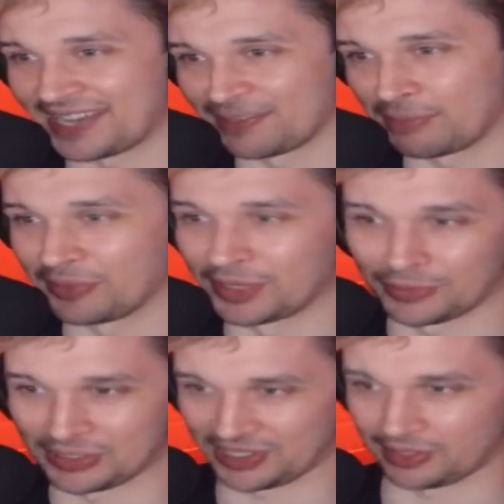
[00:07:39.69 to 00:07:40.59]
Some people don't
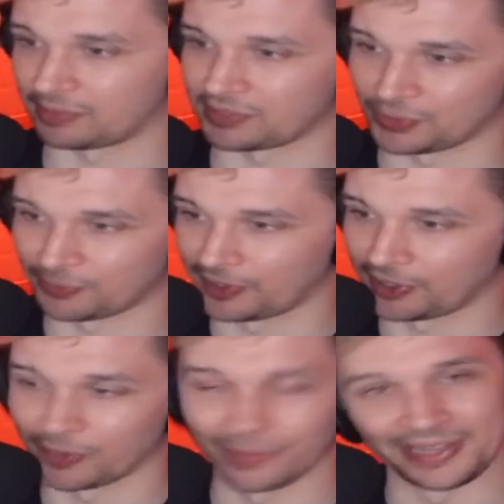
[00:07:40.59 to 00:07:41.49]
consider him a
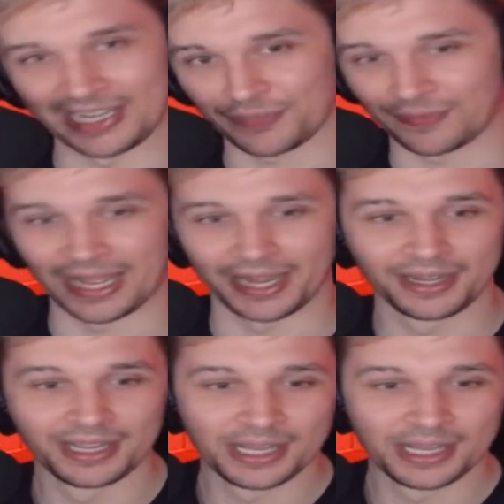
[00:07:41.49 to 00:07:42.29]
superhero, and that's fine.